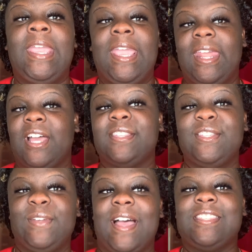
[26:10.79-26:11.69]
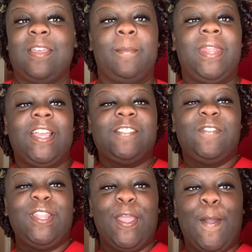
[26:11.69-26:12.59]
And I'll see you guys in my next
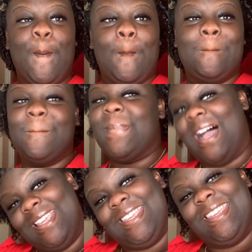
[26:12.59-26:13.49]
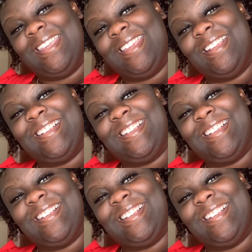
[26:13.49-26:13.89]
video. Bye.